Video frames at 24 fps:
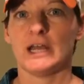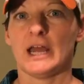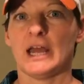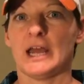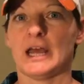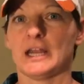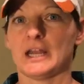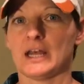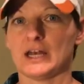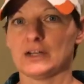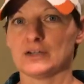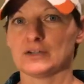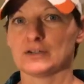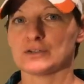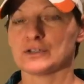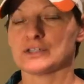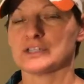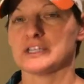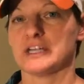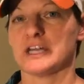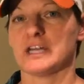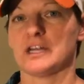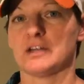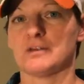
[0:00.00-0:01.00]
at
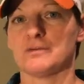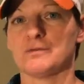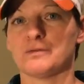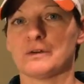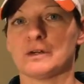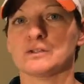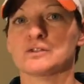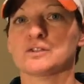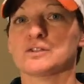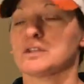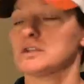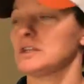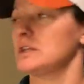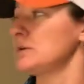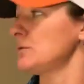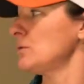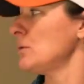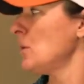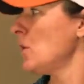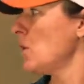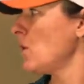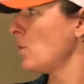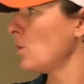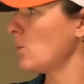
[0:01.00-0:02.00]
understanding functionally
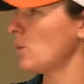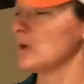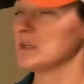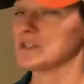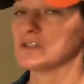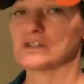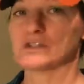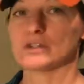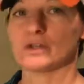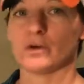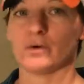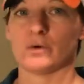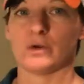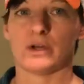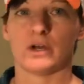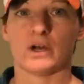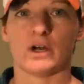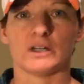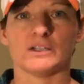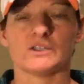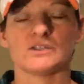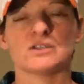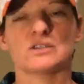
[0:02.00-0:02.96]
what's going on.